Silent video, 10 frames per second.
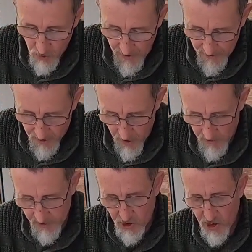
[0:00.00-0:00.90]
all our
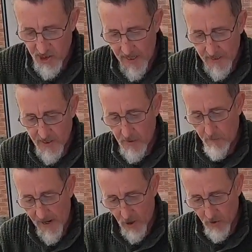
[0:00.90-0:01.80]
Gardner GT80
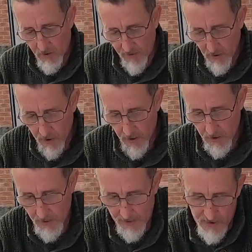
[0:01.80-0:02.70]
back on the reel.
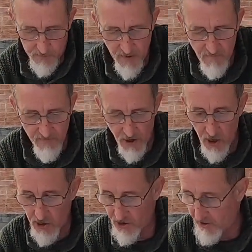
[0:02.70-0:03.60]
It's been
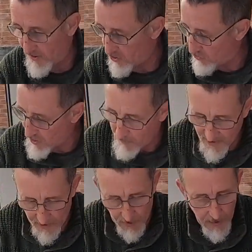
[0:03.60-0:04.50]
reversed and it's also
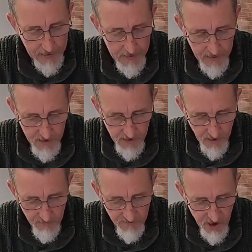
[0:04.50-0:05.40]
been cleaned. This is
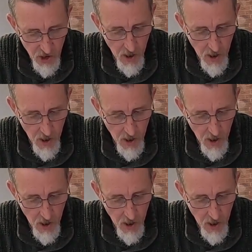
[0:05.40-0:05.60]
going to fish